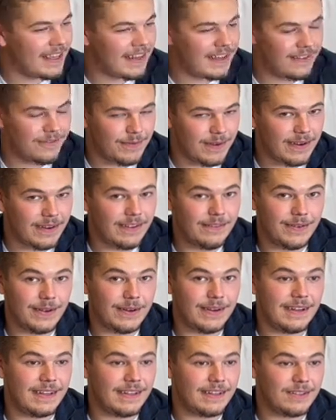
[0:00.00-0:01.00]
a very,
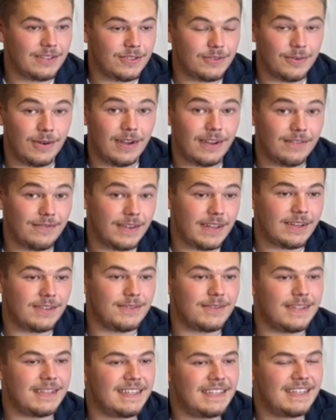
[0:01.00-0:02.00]
very strong
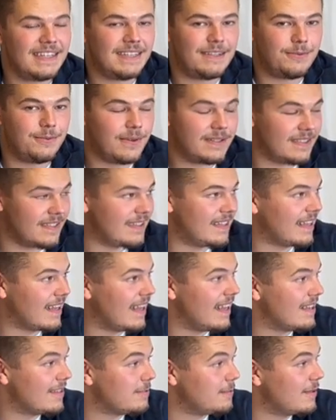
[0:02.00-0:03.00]
victory. Wasn't the
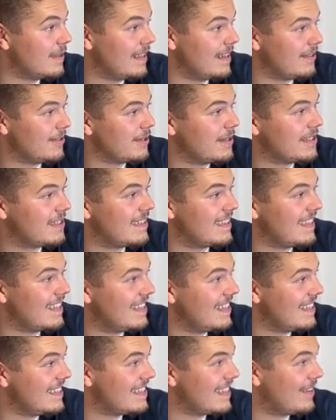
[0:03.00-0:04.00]
case. Woodland Christian, the
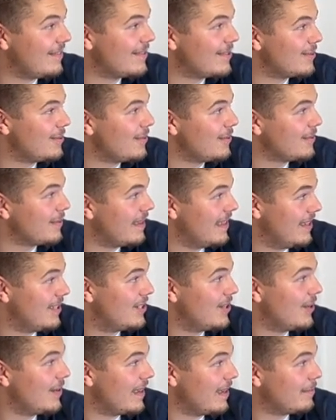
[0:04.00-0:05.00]
D7 school, really
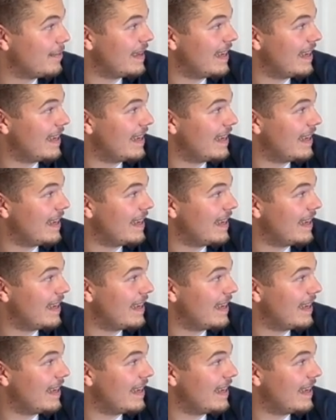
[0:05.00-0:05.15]
showed up in